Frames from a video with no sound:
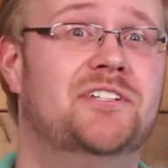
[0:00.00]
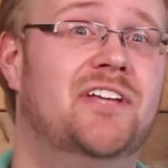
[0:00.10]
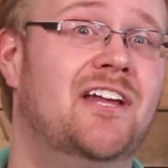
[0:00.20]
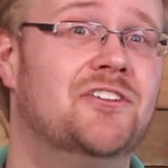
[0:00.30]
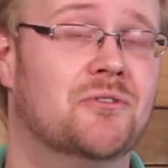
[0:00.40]

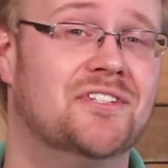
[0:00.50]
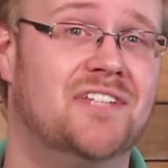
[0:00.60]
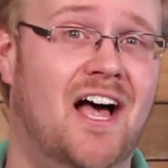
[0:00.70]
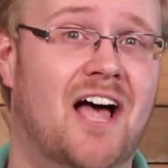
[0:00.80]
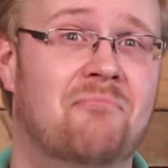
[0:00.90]
dangerous
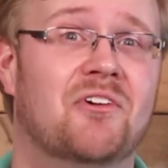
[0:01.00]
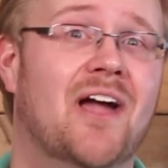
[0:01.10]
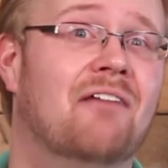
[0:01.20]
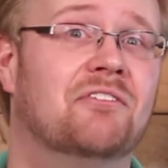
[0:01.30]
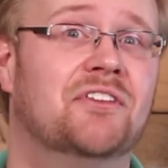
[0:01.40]
time for
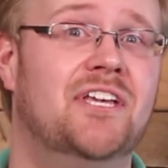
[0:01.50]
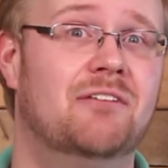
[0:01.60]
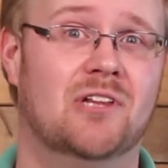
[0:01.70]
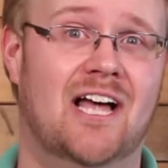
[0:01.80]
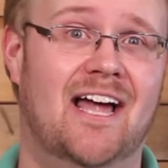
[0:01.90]
having the
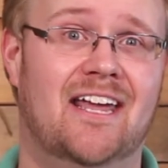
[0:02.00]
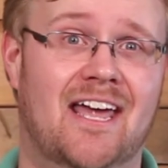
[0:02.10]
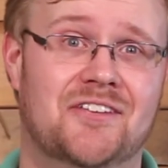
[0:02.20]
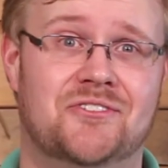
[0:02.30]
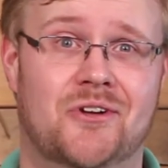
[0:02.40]
evil eye
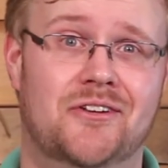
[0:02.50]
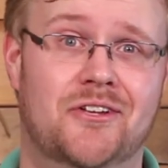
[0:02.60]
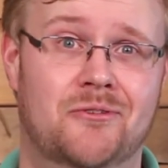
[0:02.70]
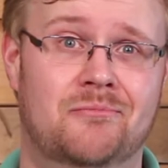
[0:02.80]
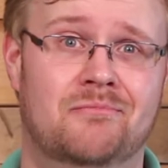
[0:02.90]
cast on you.